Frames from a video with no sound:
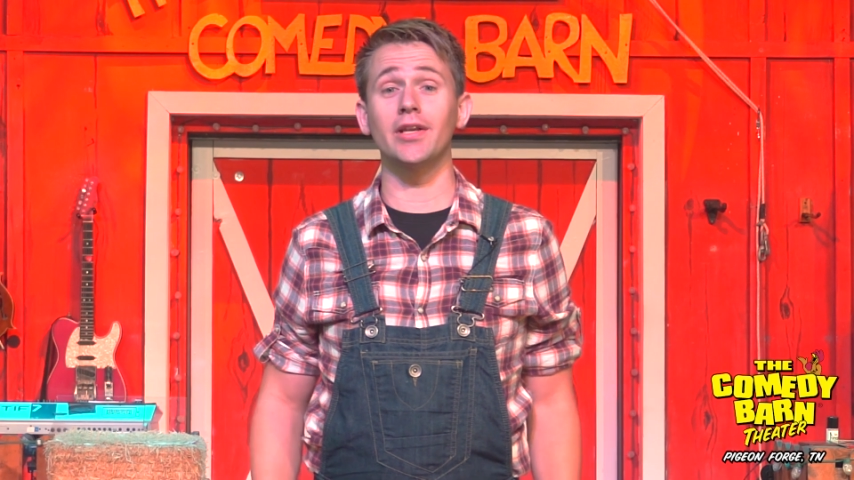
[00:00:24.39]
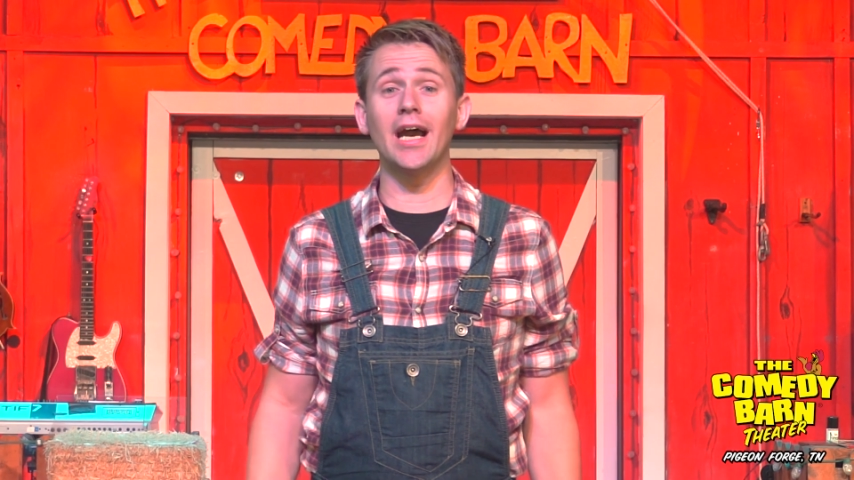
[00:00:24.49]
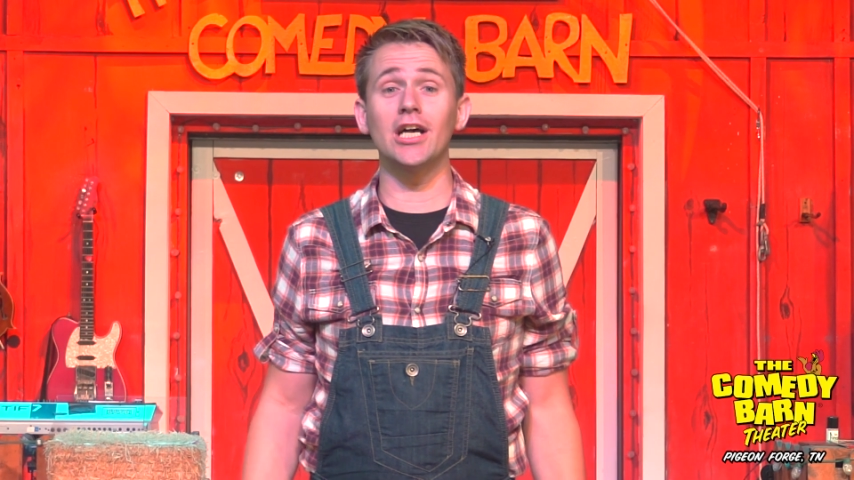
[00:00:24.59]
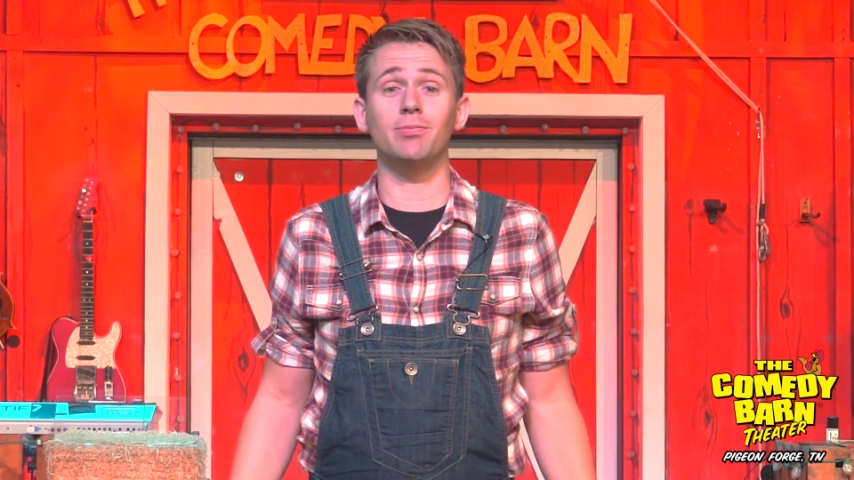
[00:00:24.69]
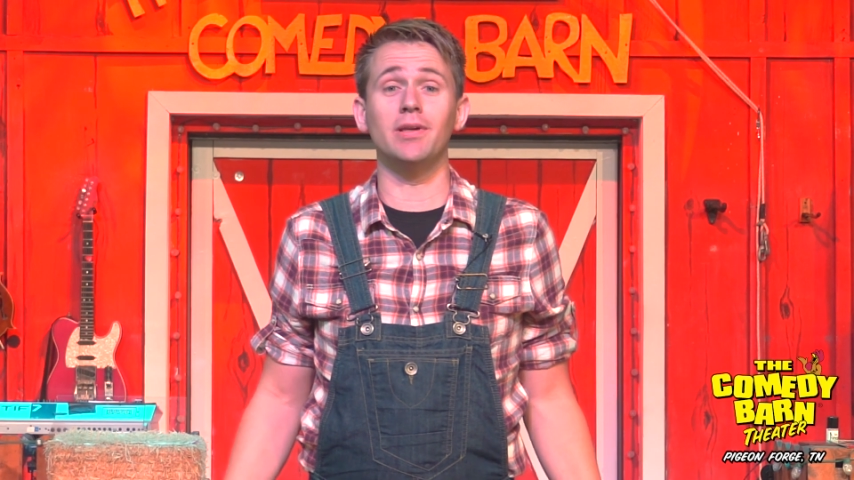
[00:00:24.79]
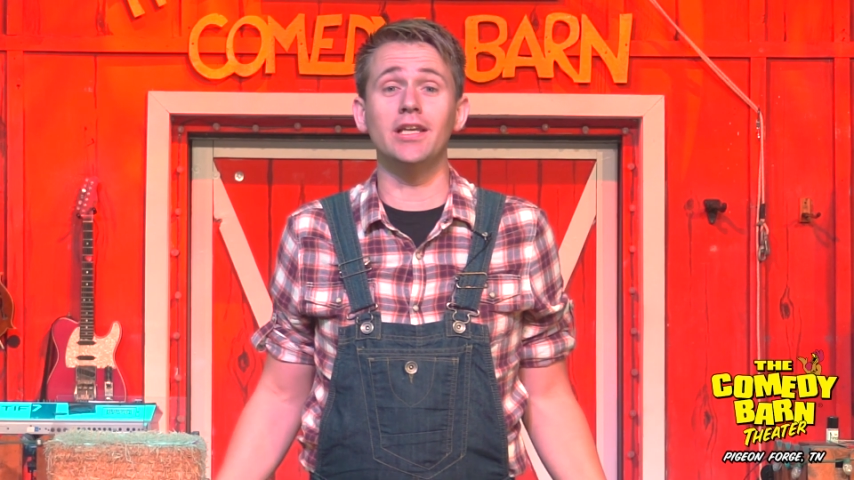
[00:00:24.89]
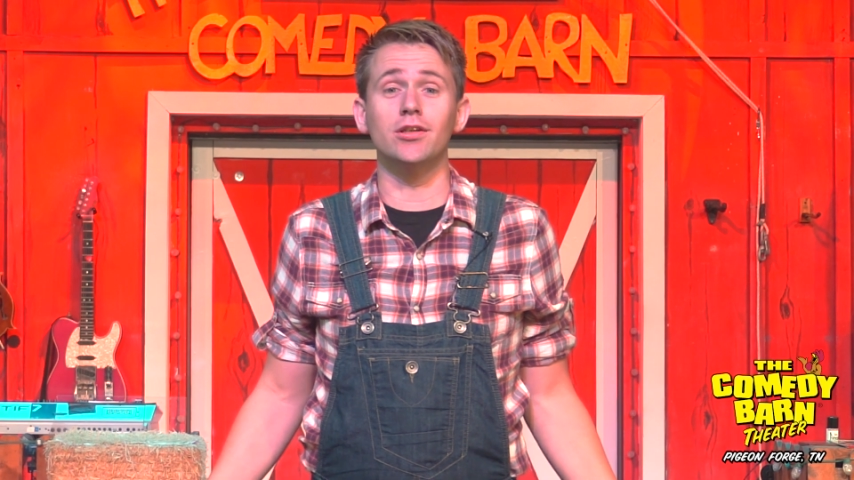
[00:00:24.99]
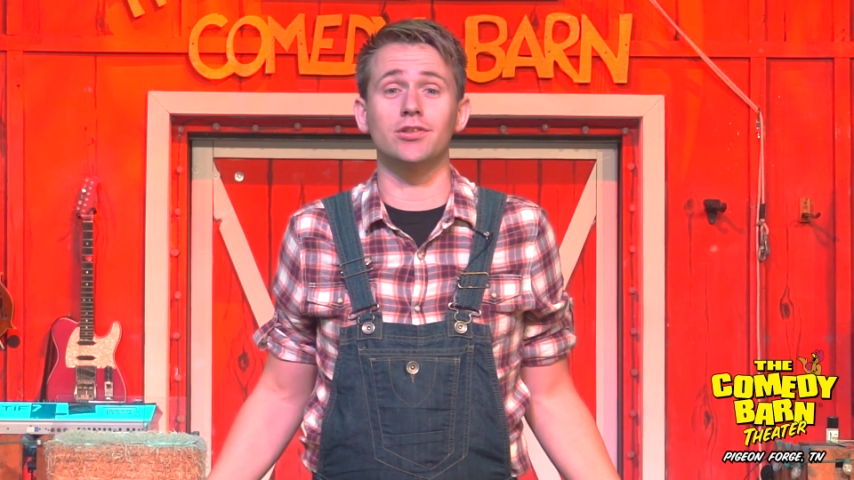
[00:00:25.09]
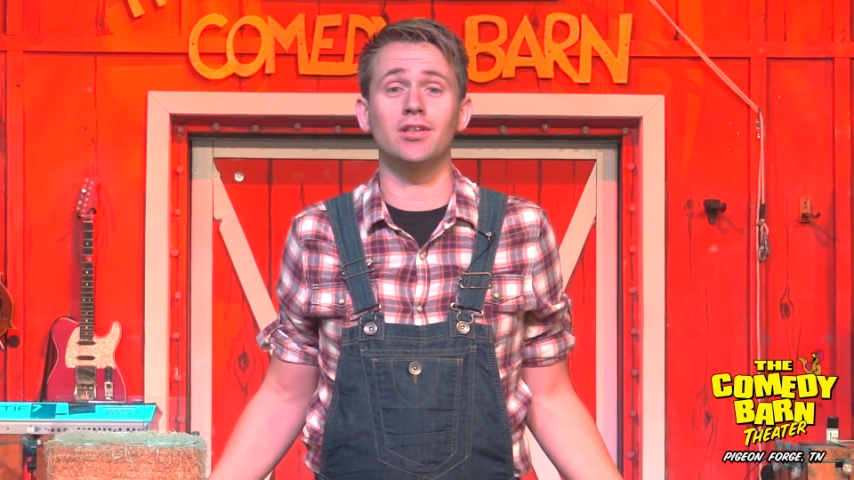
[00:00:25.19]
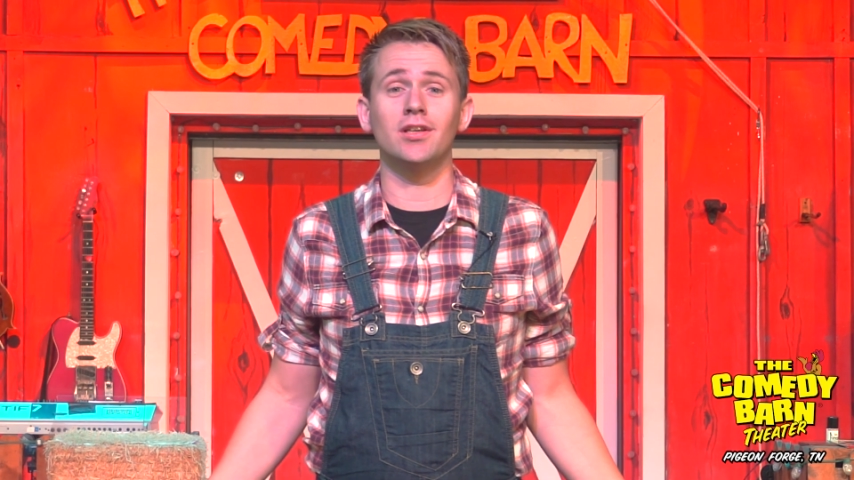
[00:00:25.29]
they ask me,
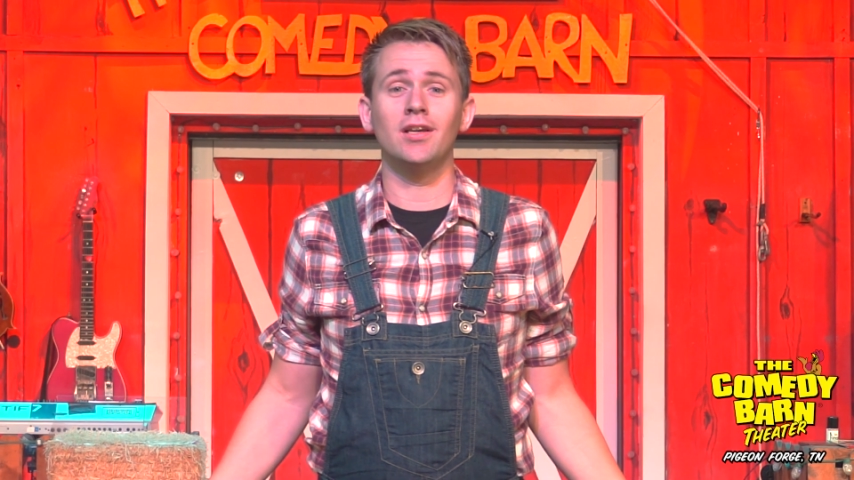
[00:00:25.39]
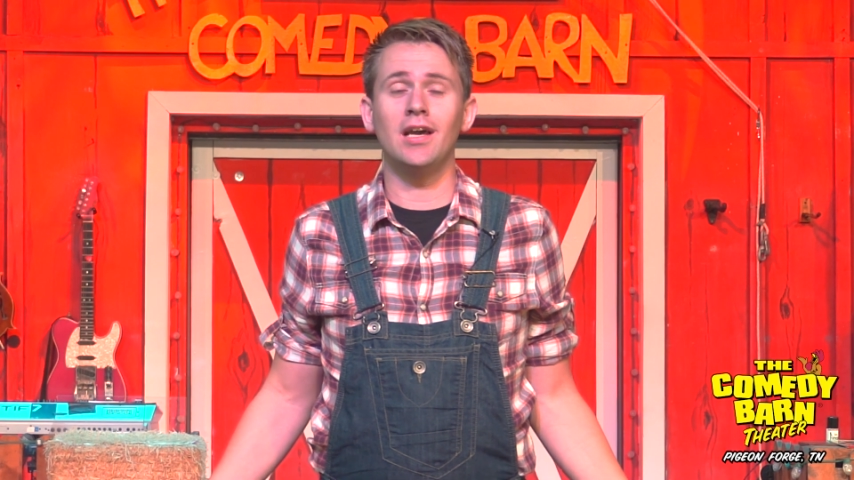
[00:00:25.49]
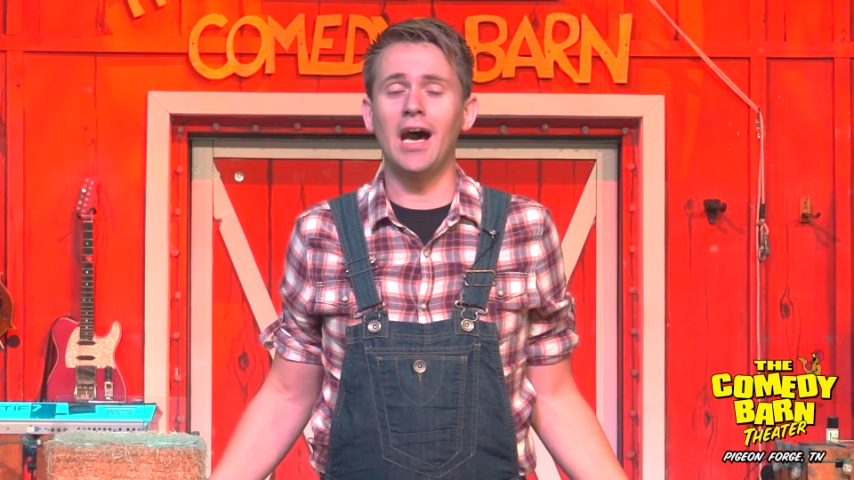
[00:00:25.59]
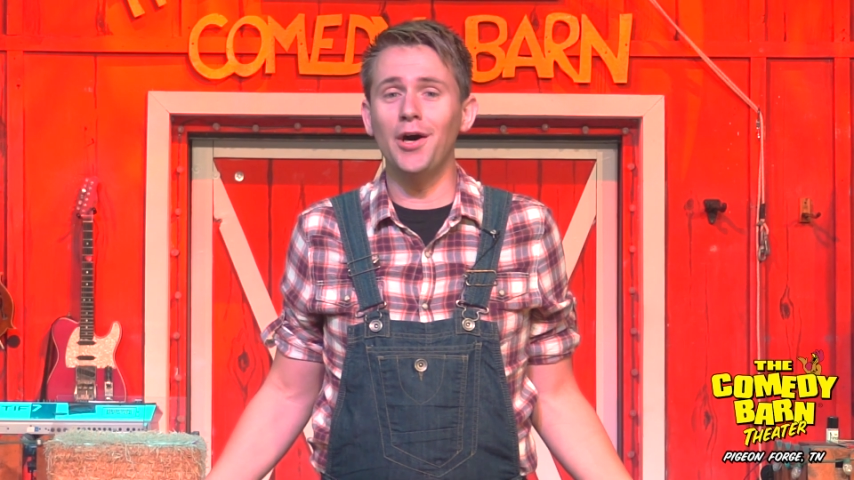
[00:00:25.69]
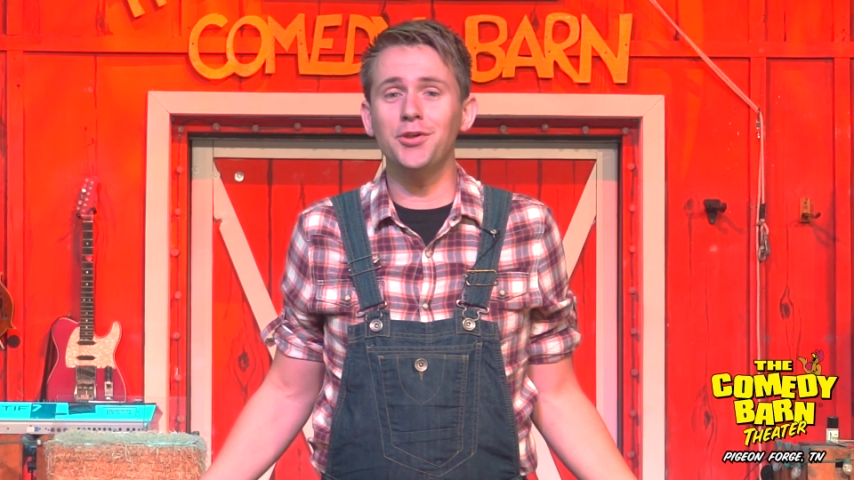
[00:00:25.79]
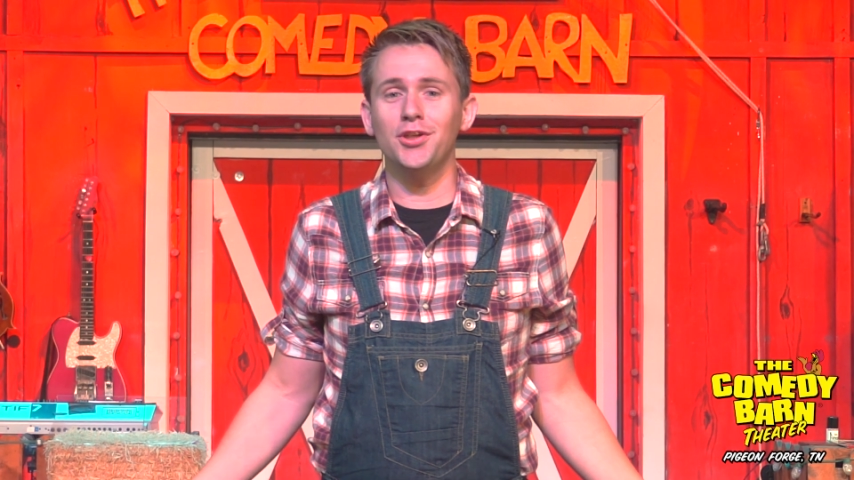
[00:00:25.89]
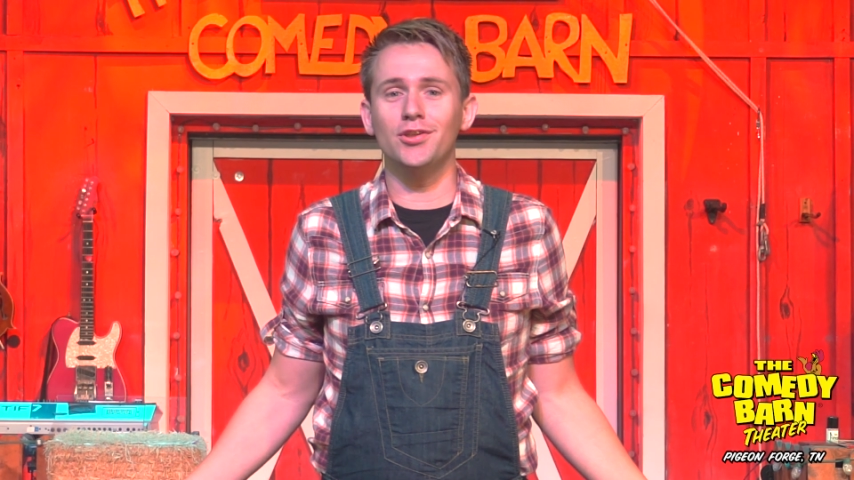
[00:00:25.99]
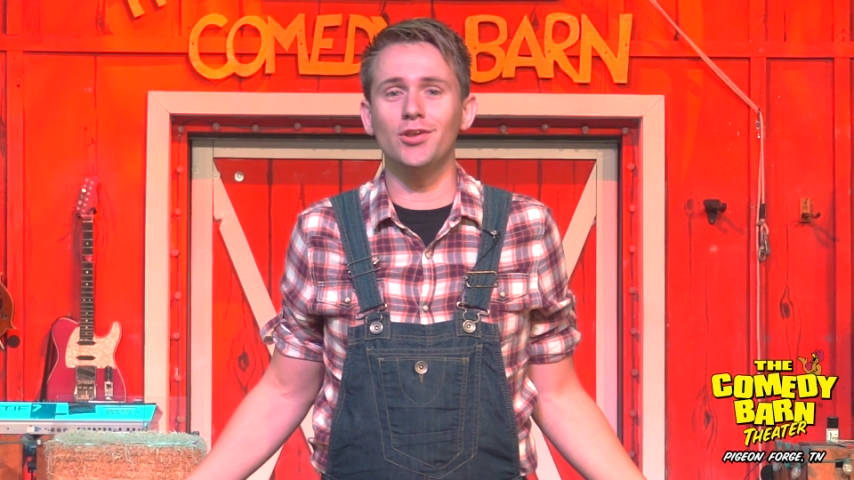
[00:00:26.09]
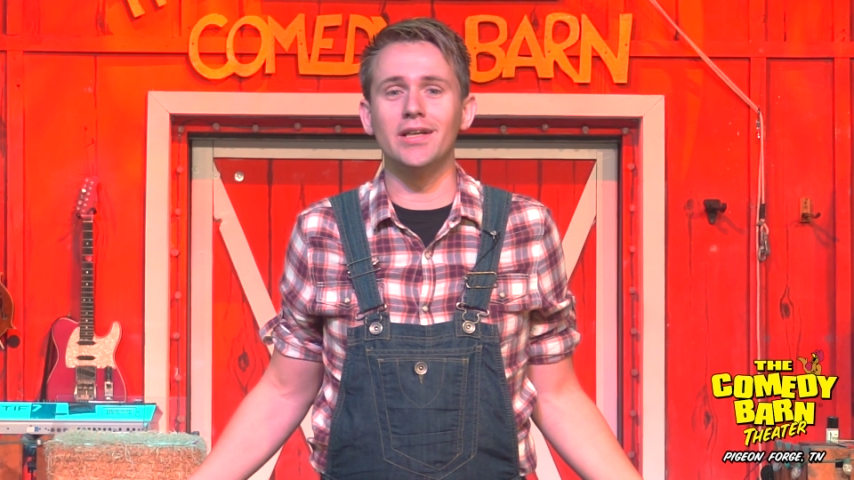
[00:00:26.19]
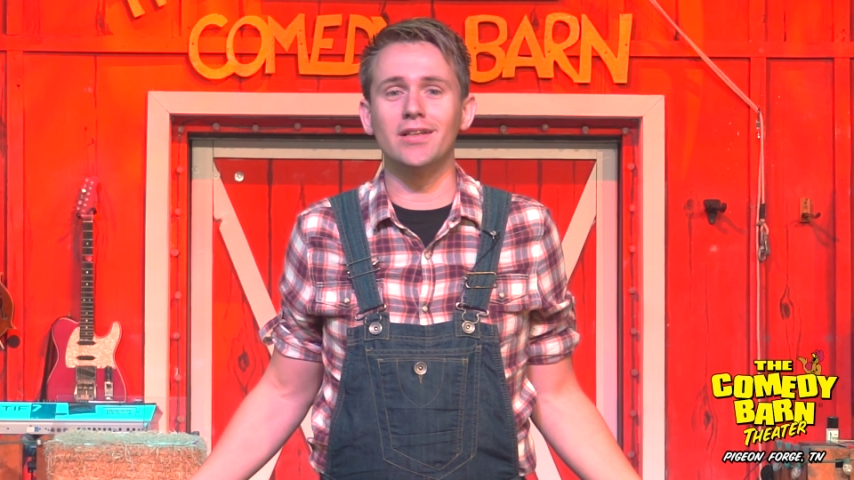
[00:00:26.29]
Niels, how do you
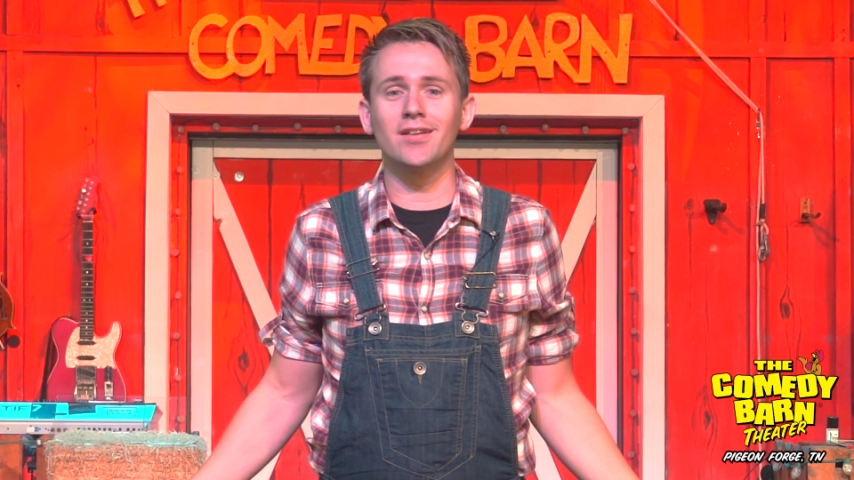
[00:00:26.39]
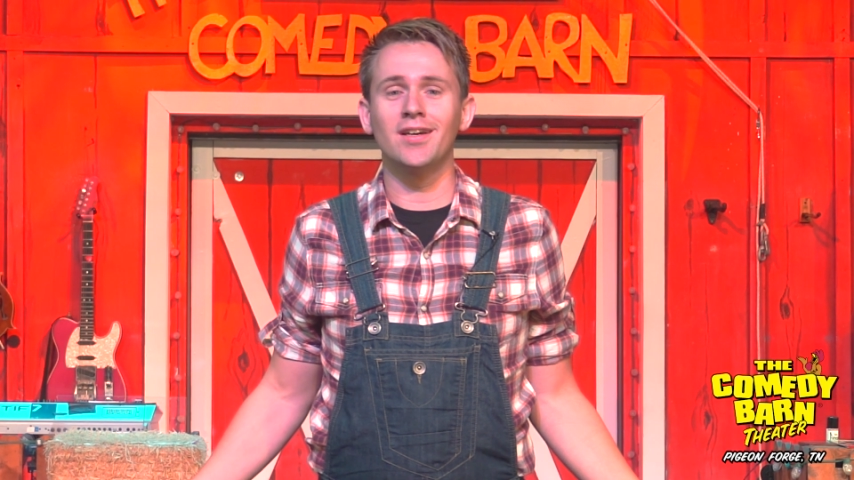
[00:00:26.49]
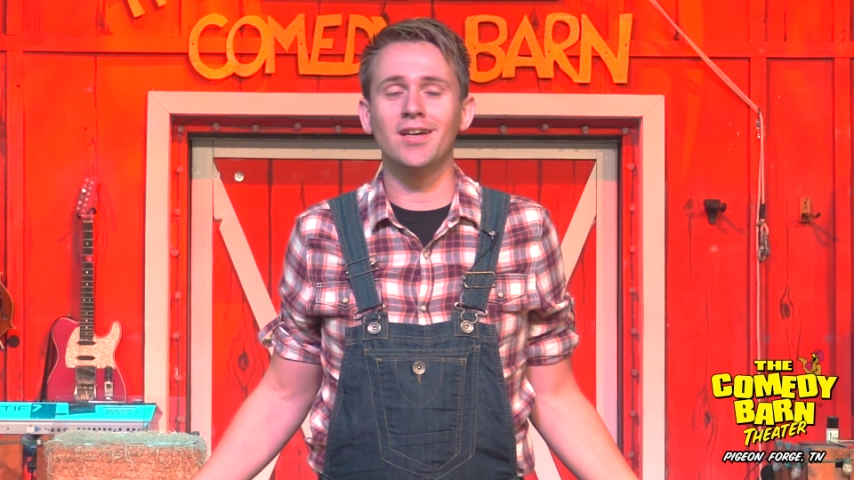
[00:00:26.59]
do it?